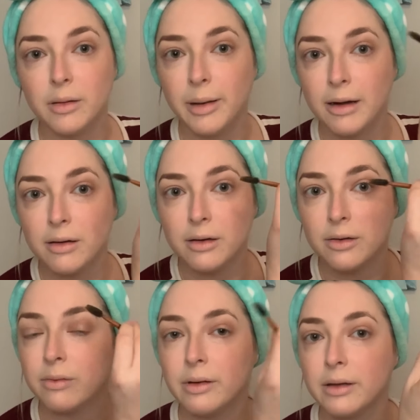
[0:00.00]
A powder
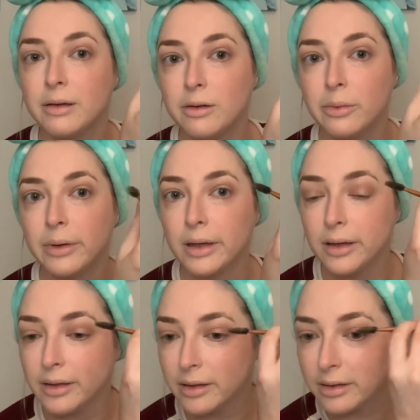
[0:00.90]
is really
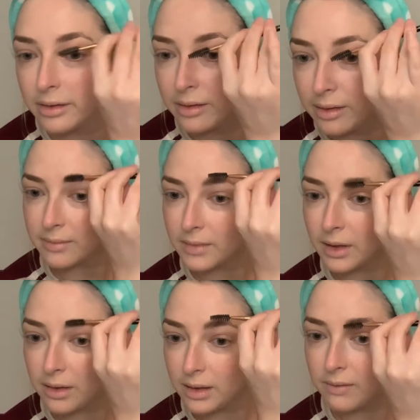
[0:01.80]
quick. You
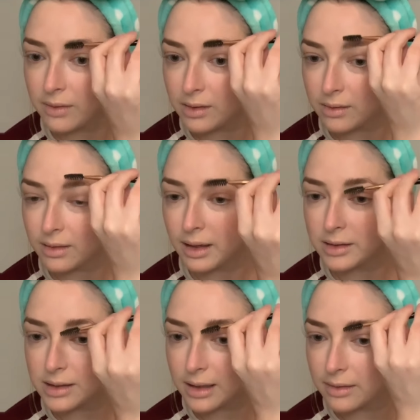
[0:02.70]
can even use an
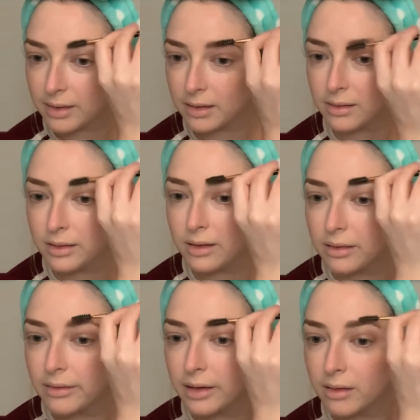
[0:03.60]
eyeshadow. I used to
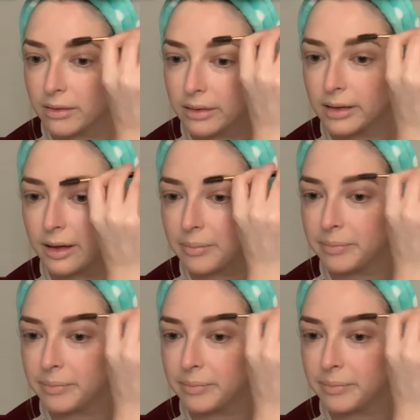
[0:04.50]
do that all the time.